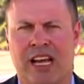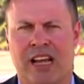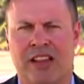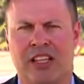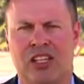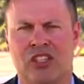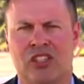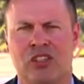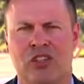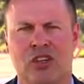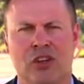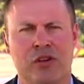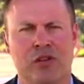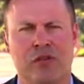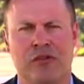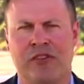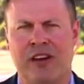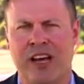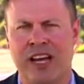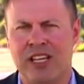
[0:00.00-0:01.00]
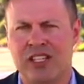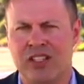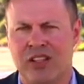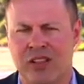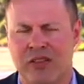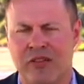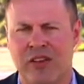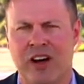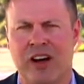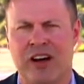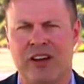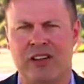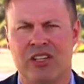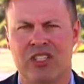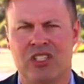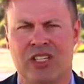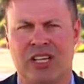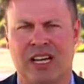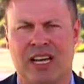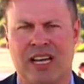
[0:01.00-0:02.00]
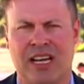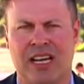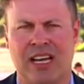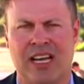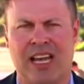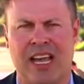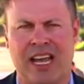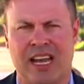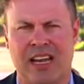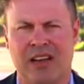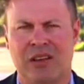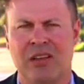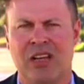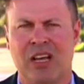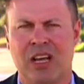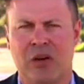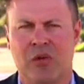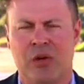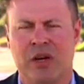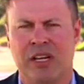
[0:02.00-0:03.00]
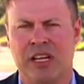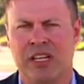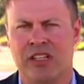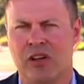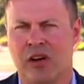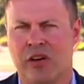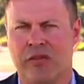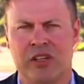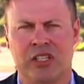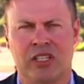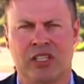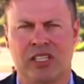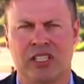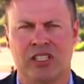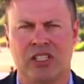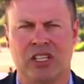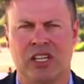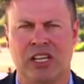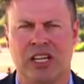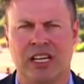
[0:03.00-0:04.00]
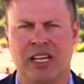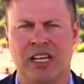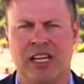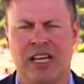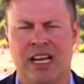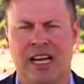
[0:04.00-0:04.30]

this new phase of the virus, and we need to obviously see